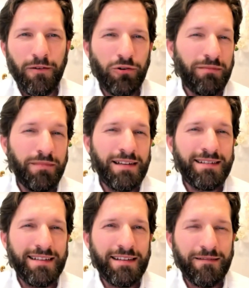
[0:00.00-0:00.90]
or a
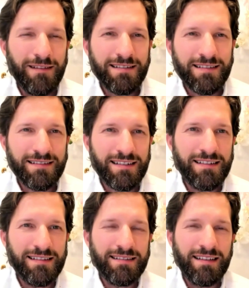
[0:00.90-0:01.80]
meditative
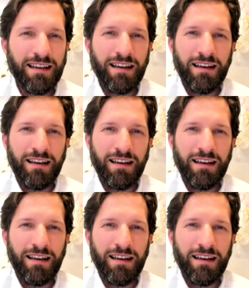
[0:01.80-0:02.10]
exercise.